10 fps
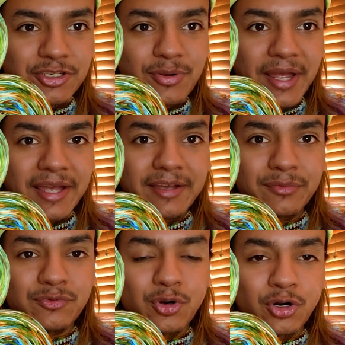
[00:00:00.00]
You
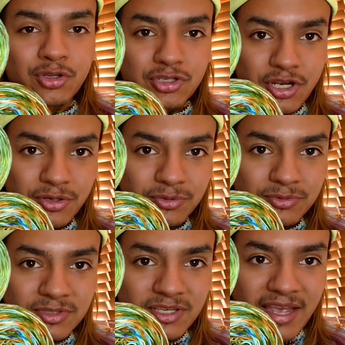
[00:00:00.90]
have earth
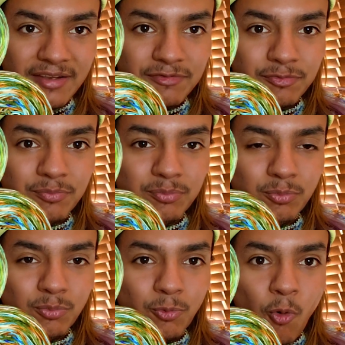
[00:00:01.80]
tones, you have
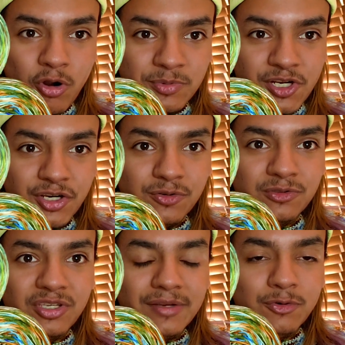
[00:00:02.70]
warm
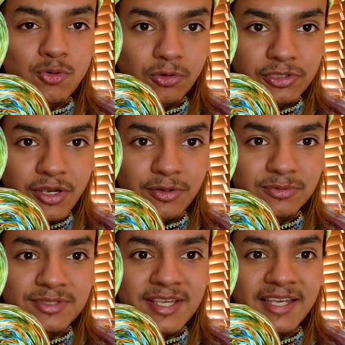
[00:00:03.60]
tones, you have cool
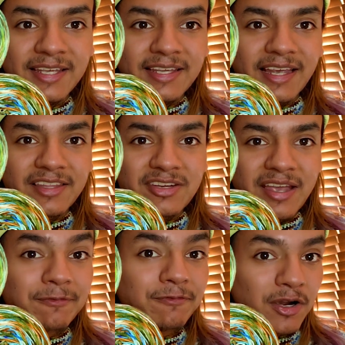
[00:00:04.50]
tones, and then you
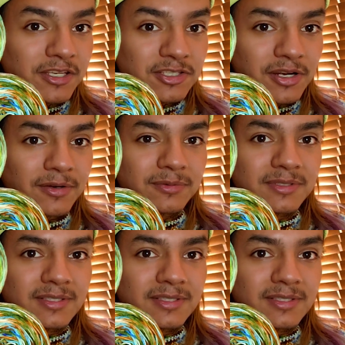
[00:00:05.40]
have funky tones.